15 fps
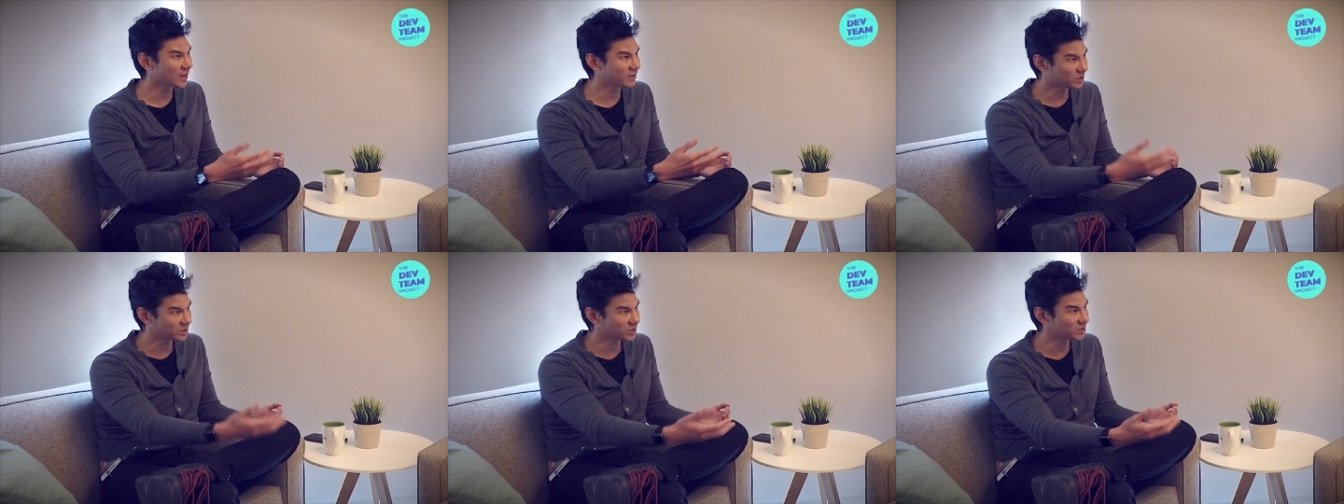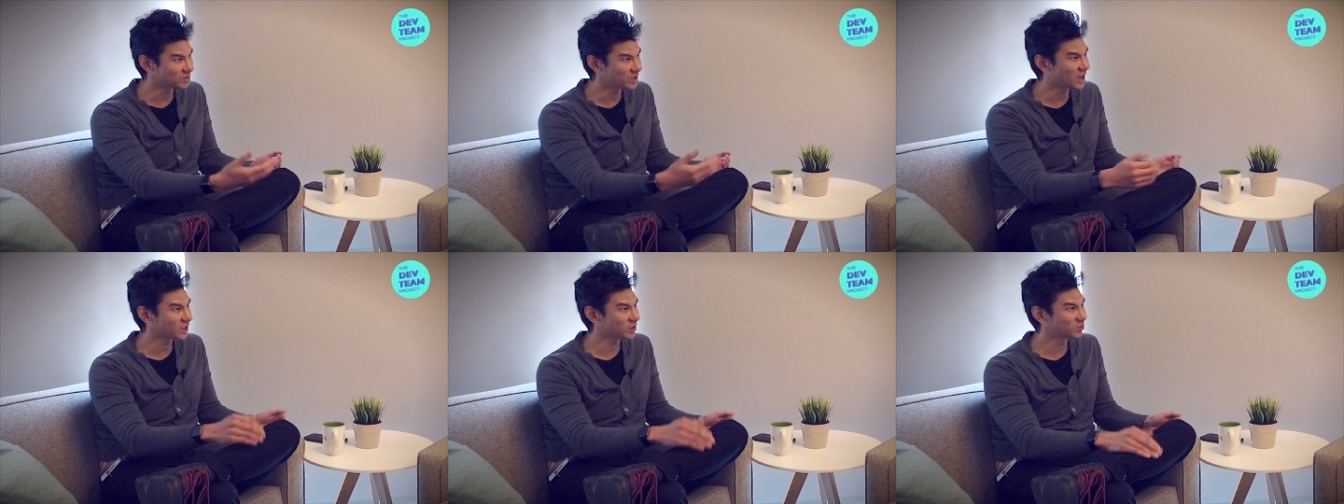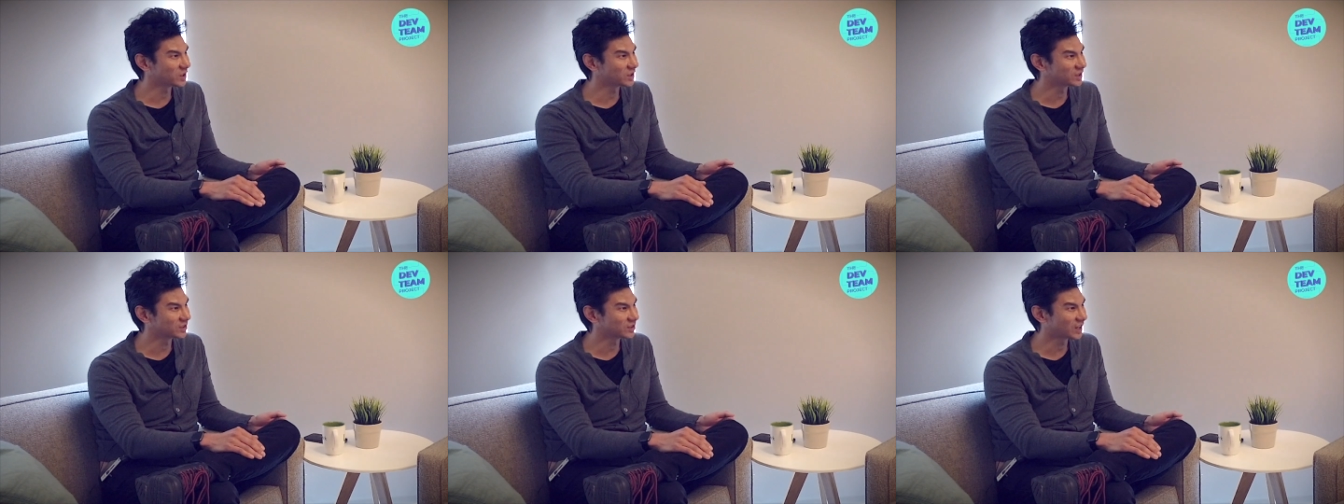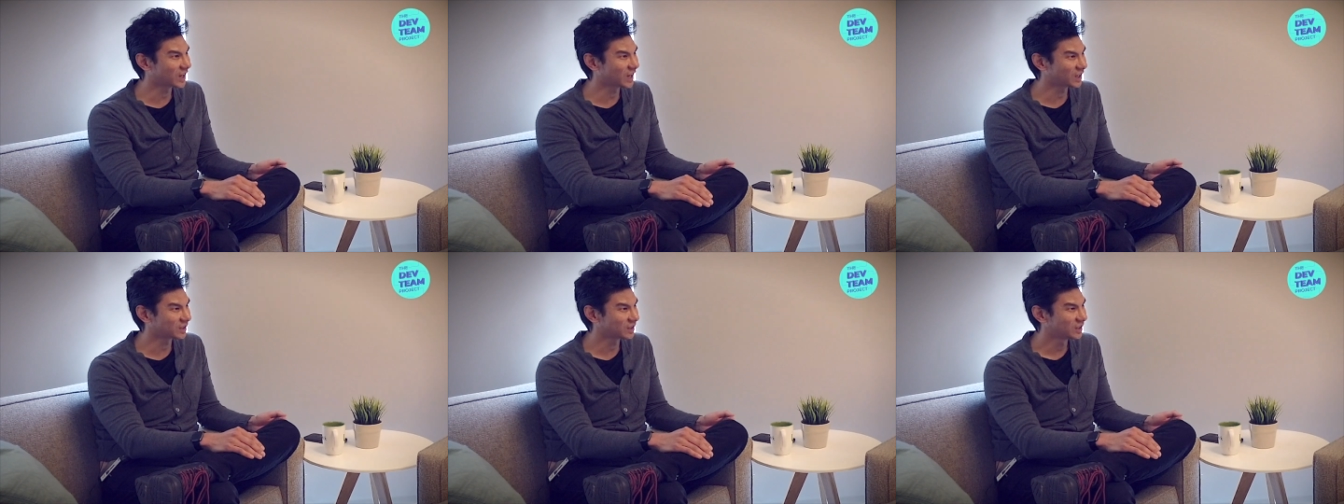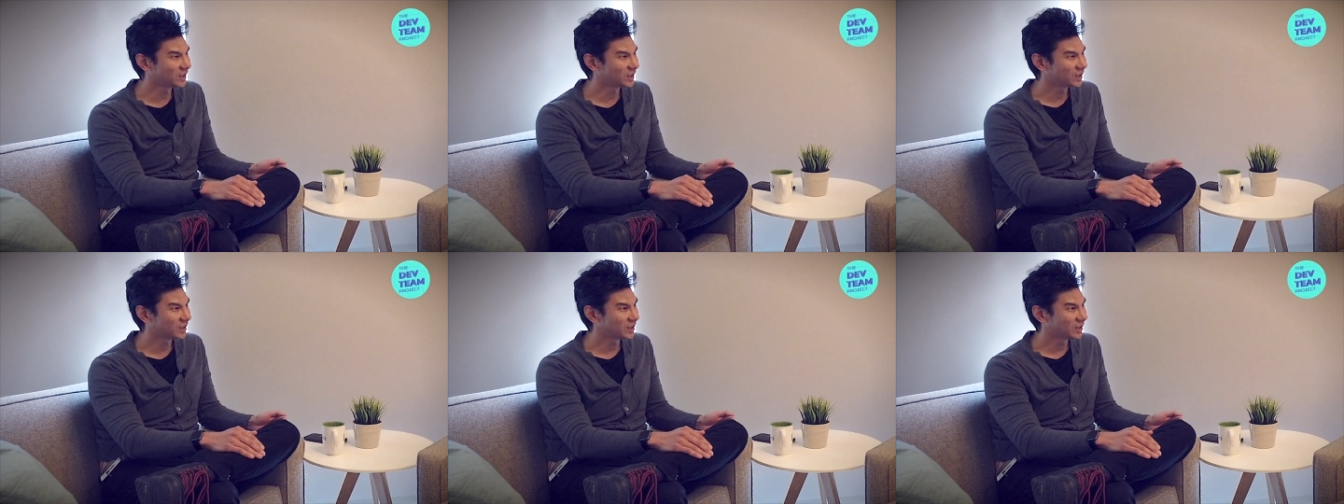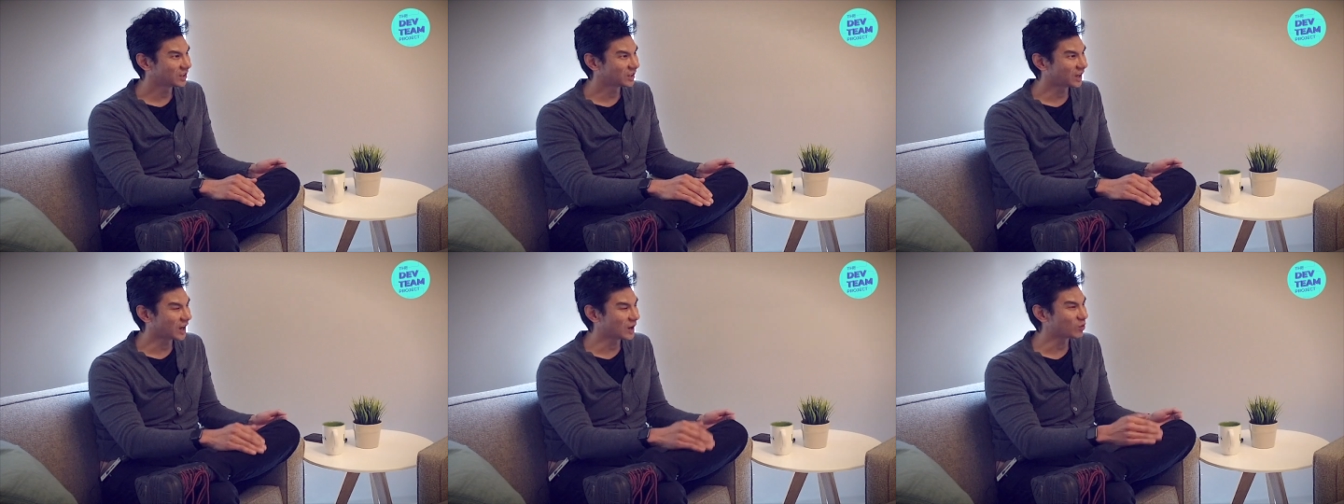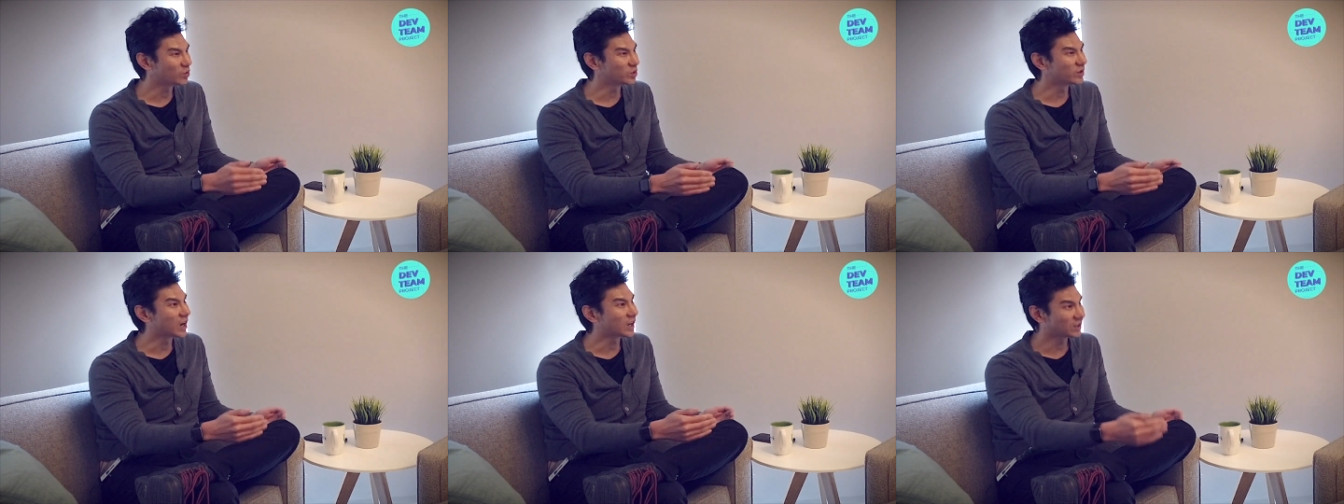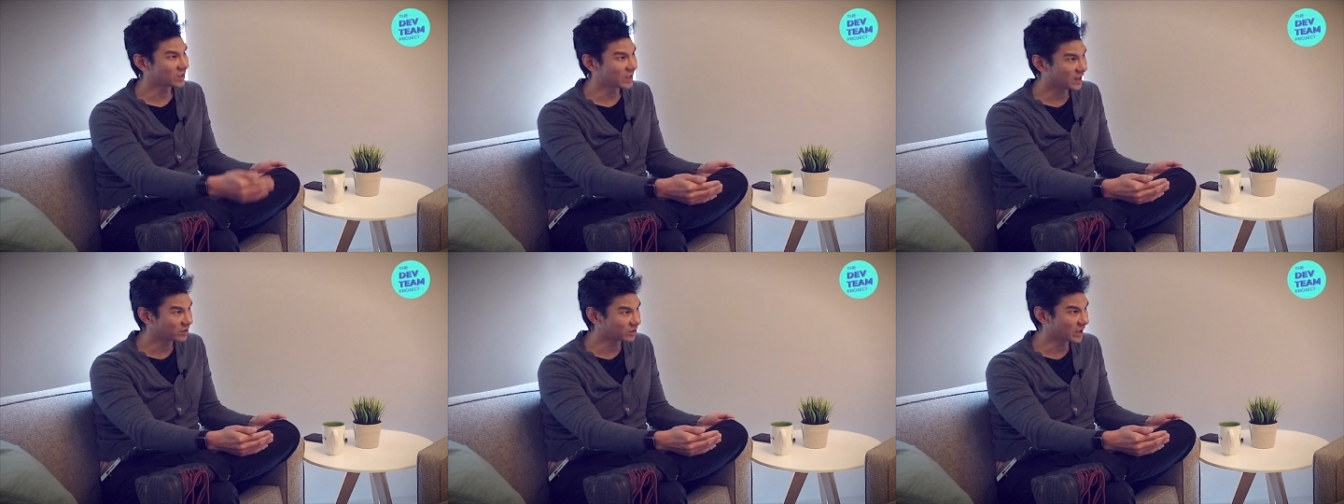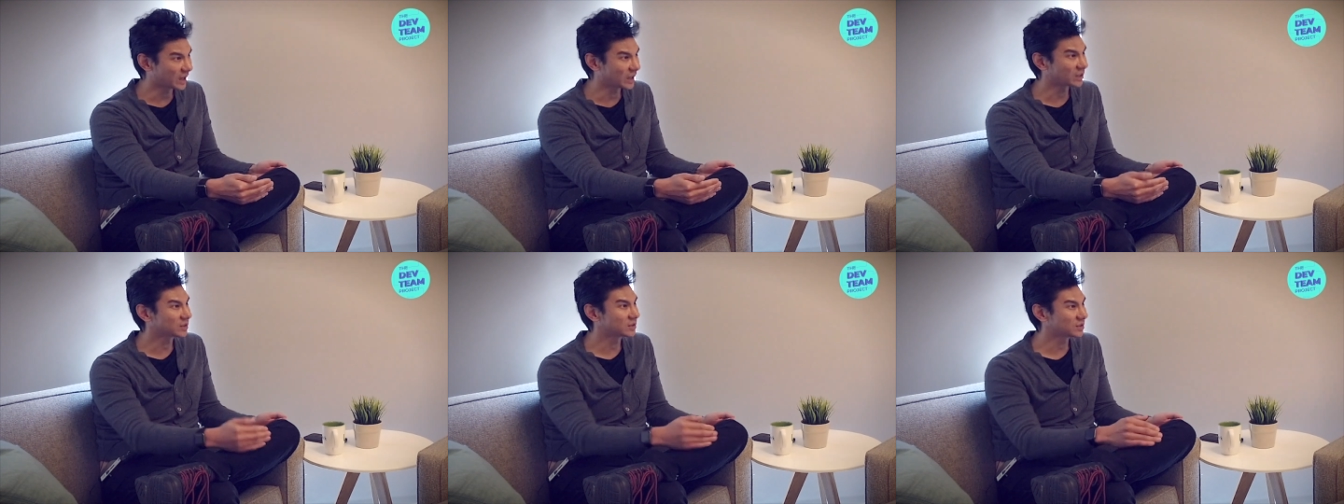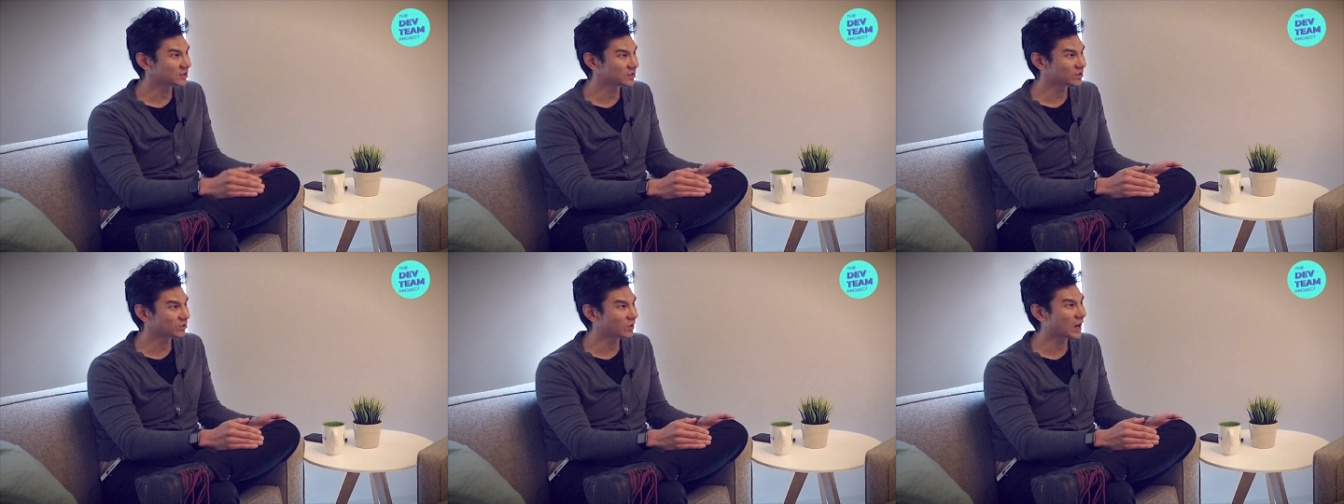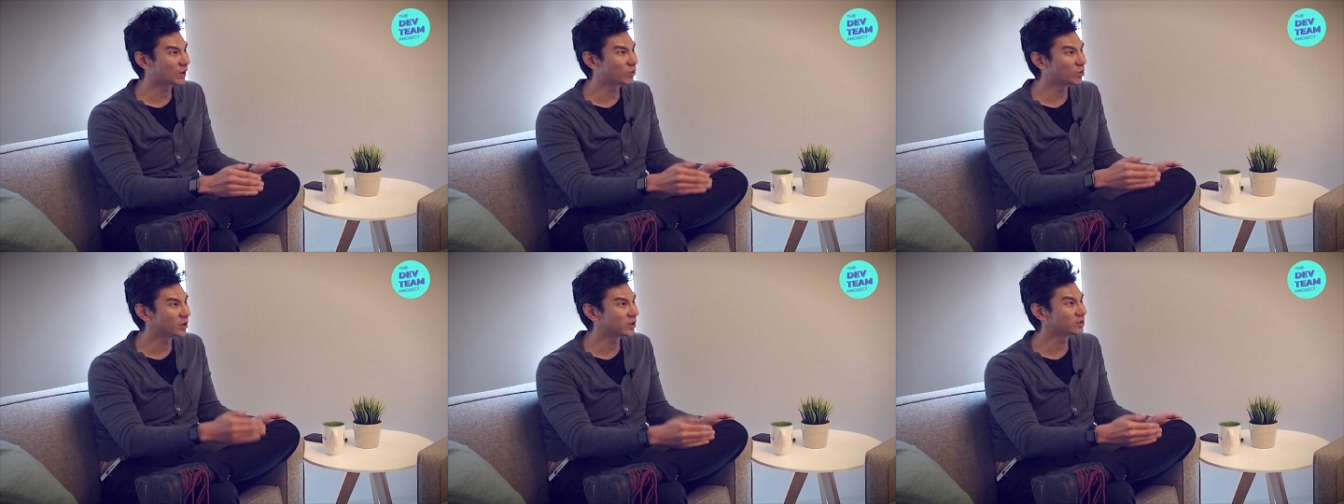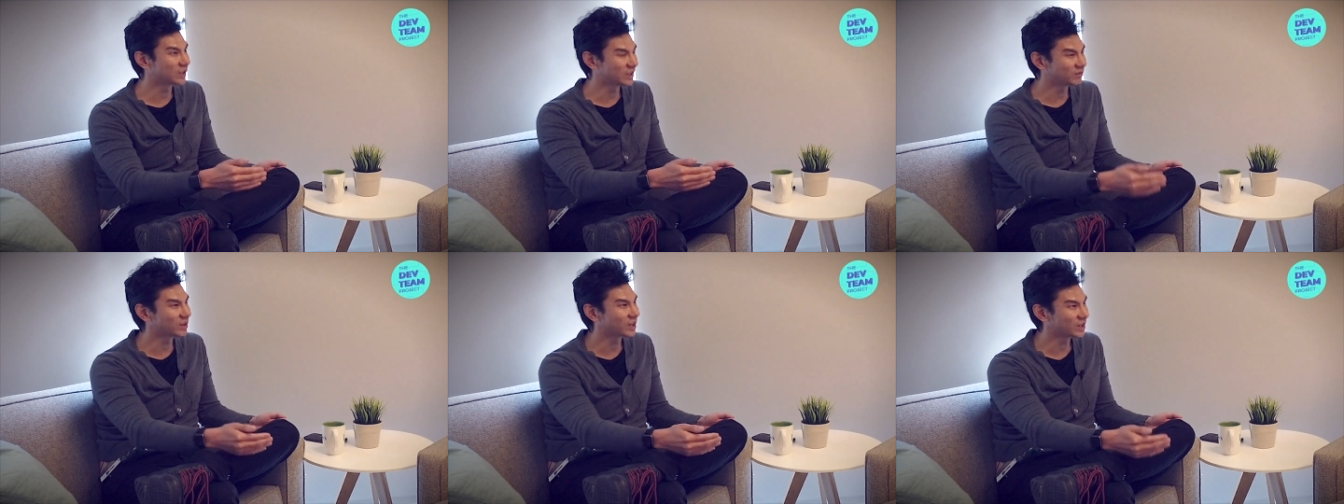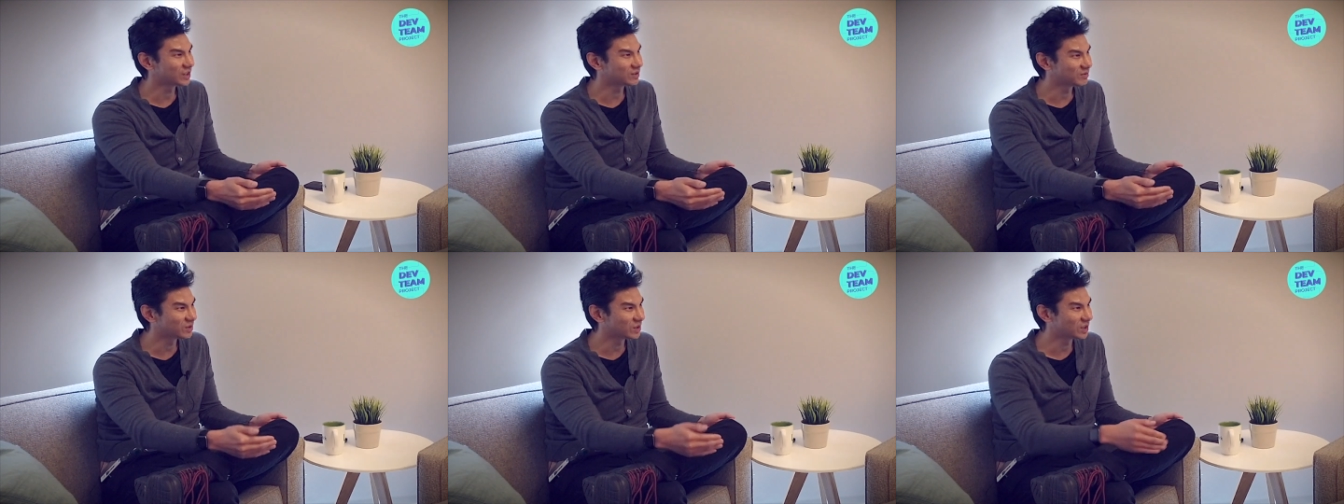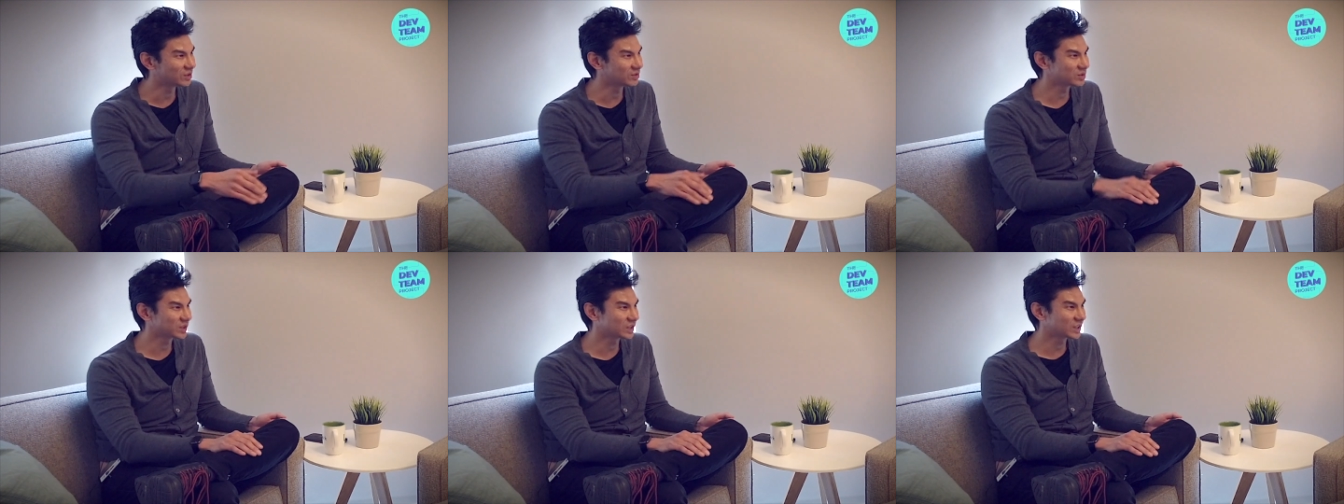I've also documented that I will not allow that, and so I will get very involved.